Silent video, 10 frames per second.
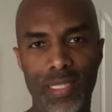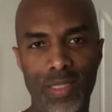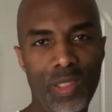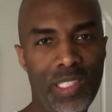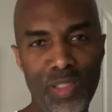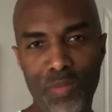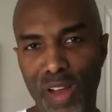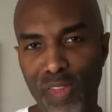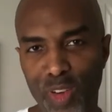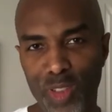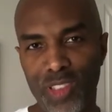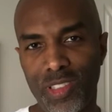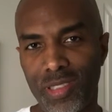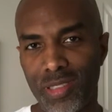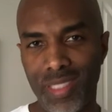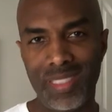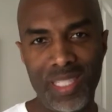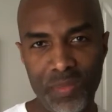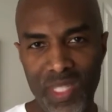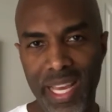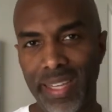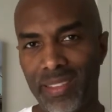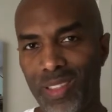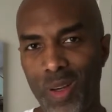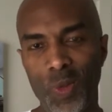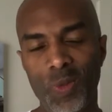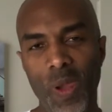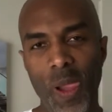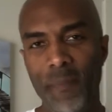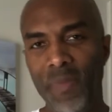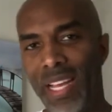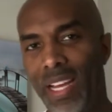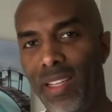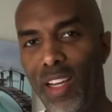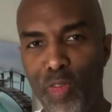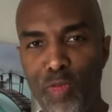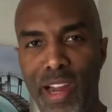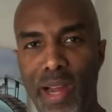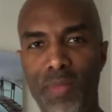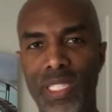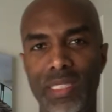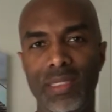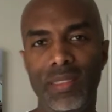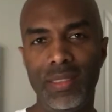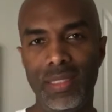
So this is my first attempt at it. So enough rambling.